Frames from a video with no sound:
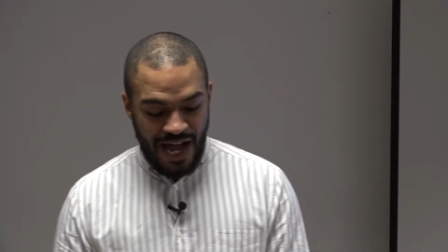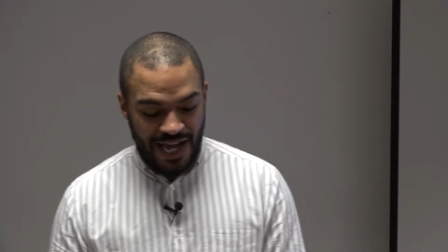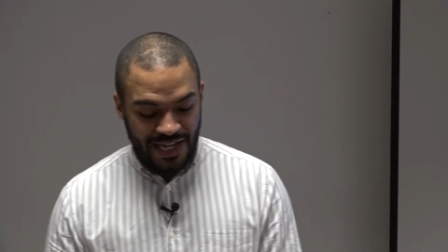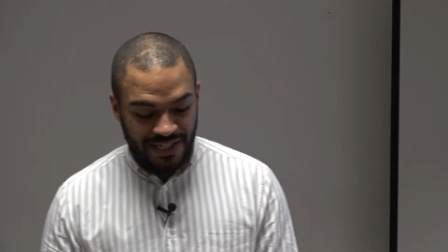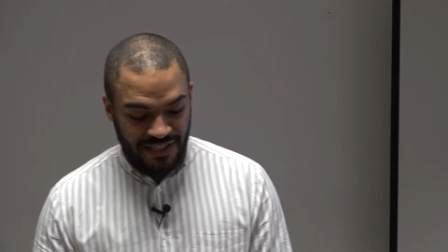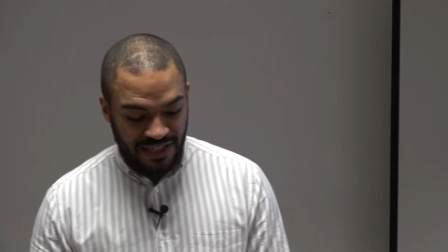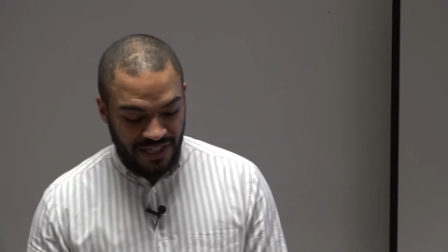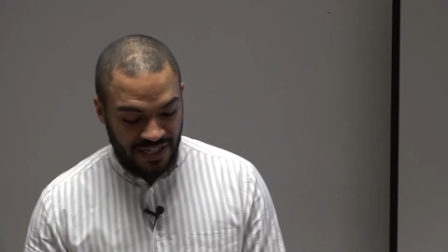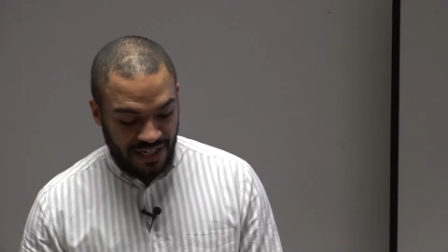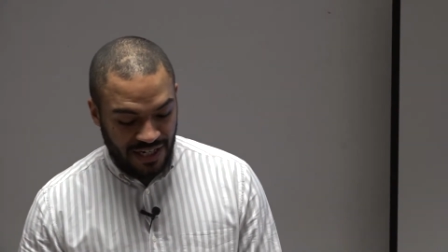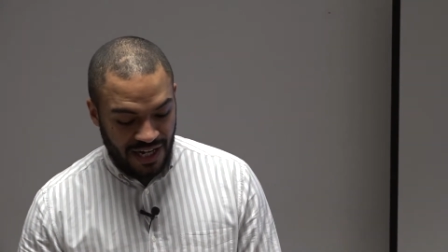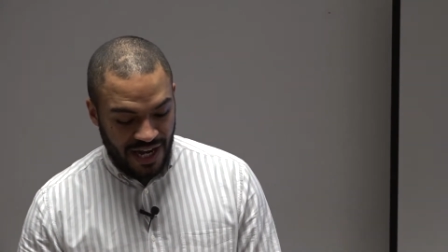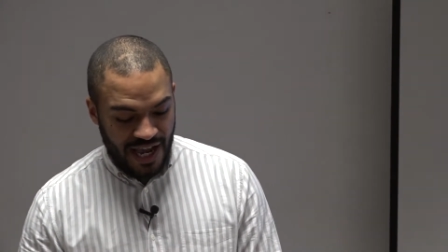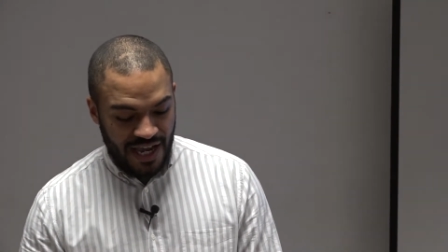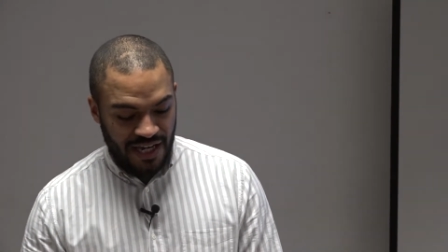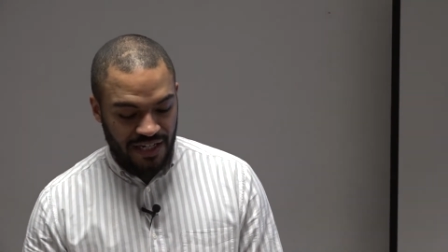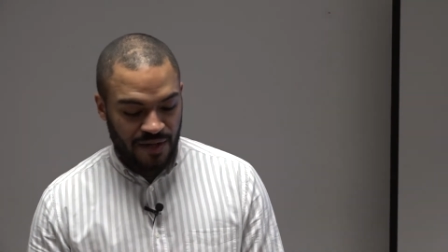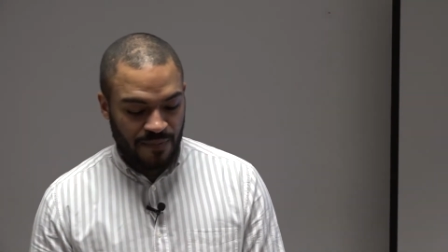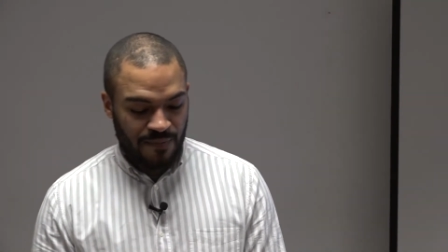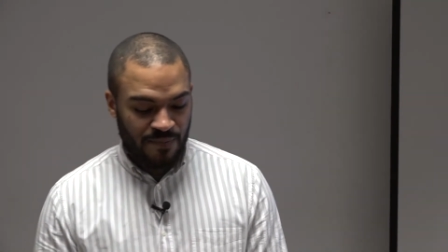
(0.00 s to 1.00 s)
I
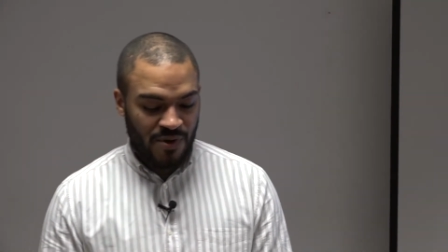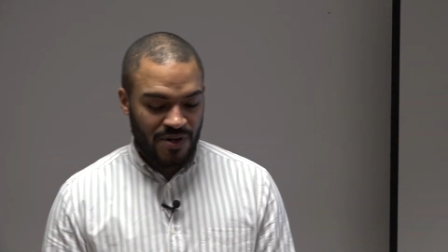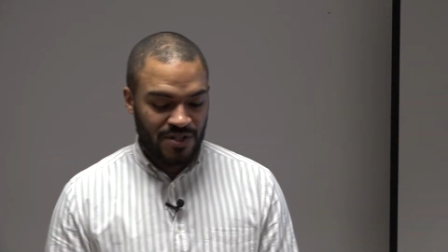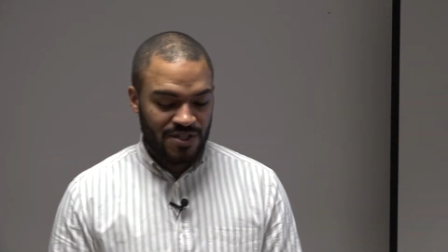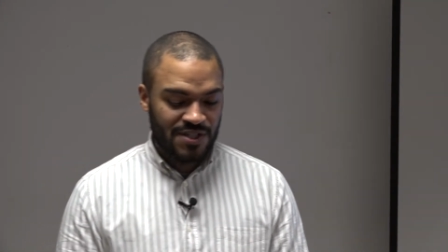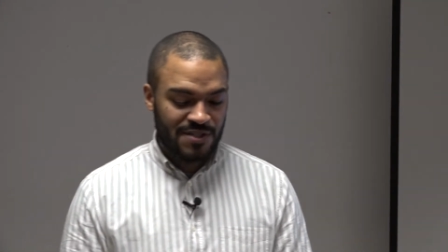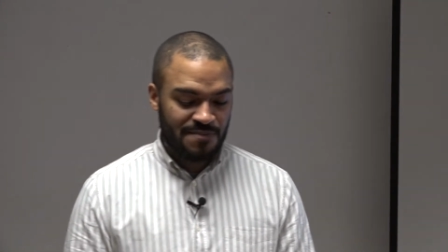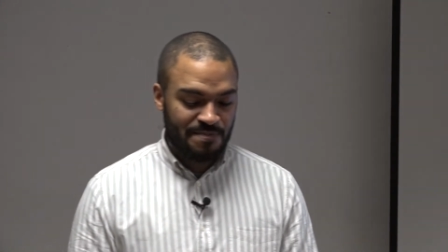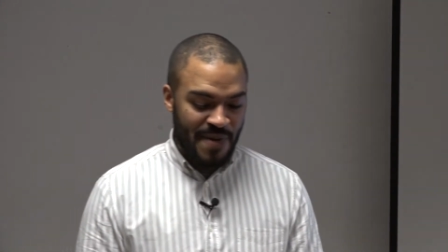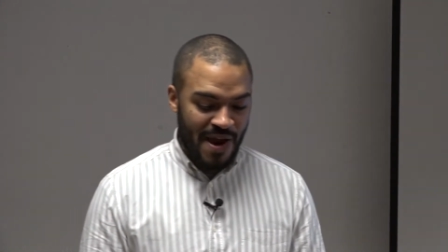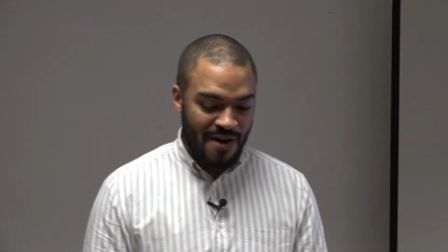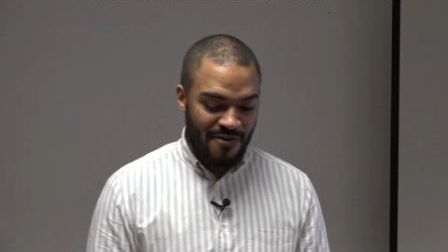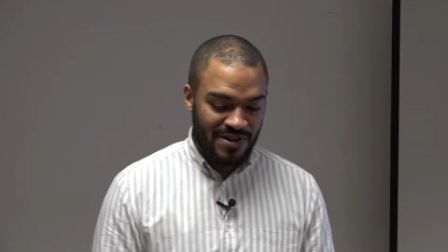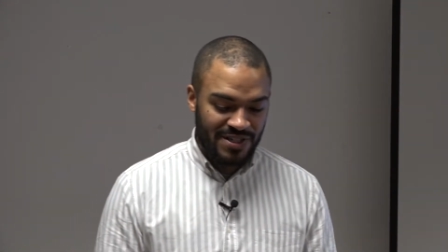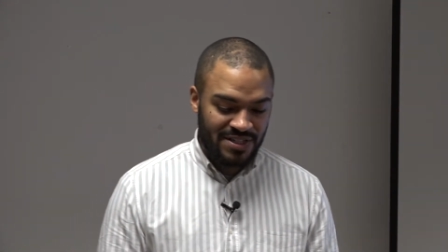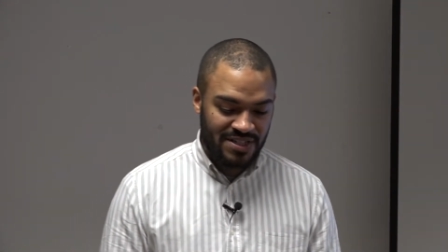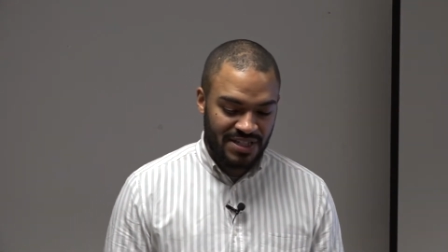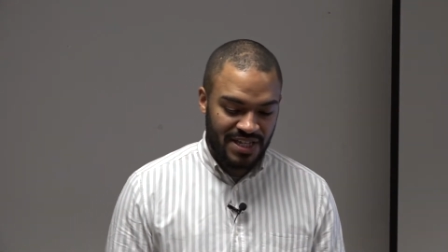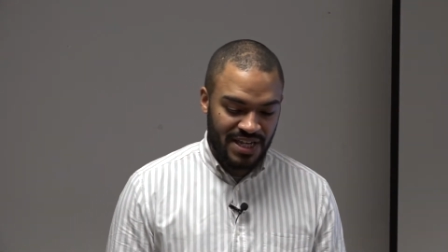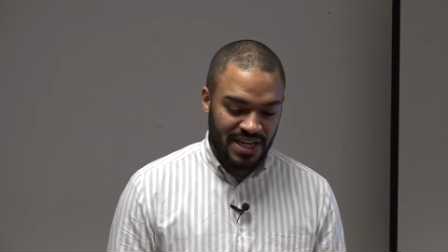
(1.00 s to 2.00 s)
declare the
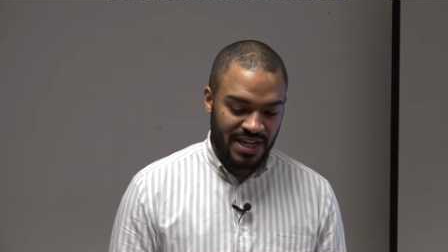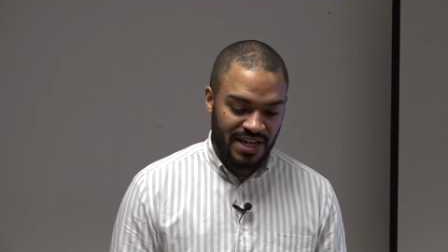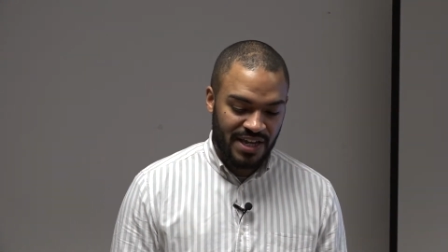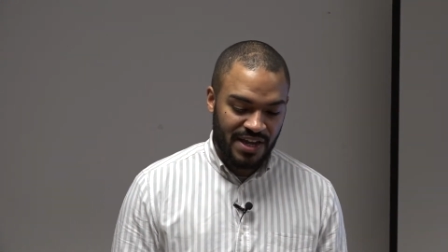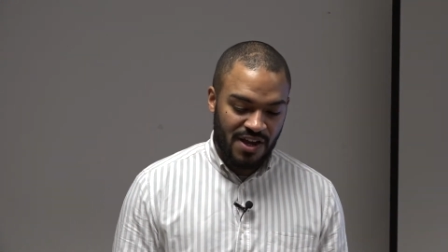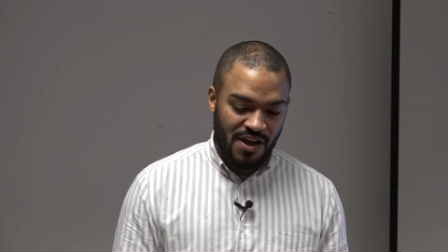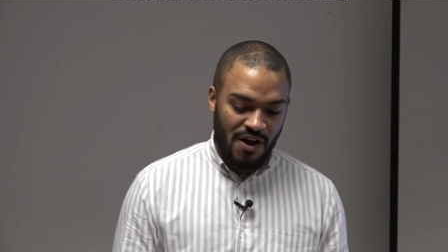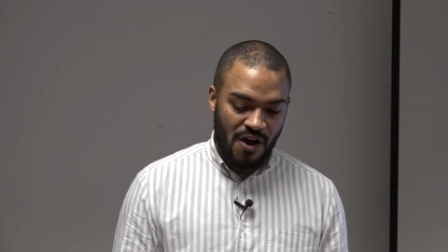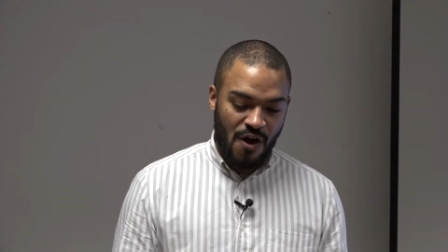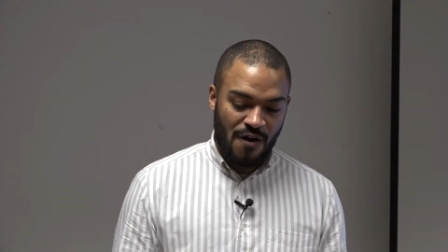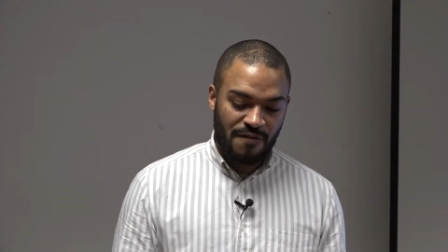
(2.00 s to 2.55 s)
prosperity